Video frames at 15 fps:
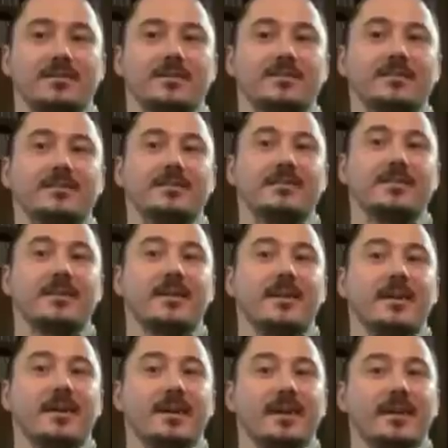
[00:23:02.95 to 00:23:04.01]
an 80-hour
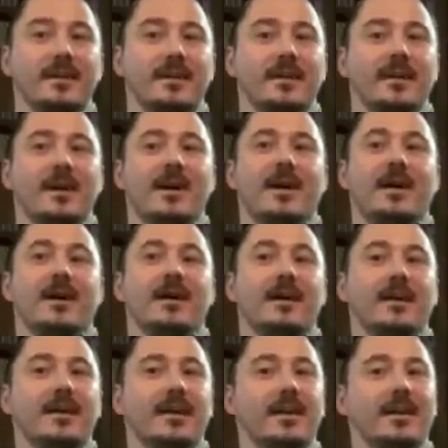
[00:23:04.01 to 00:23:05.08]
week,
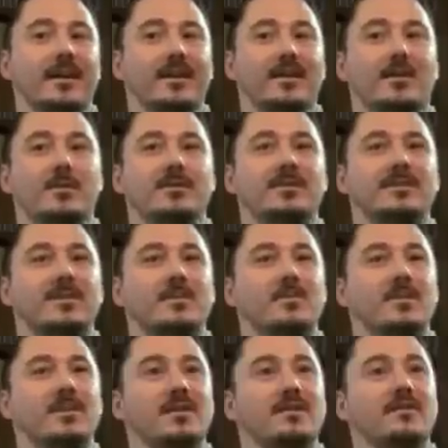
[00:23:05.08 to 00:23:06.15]
you have to
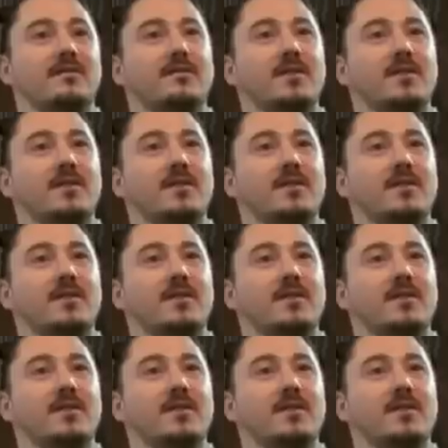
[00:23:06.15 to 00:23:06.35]
like the job.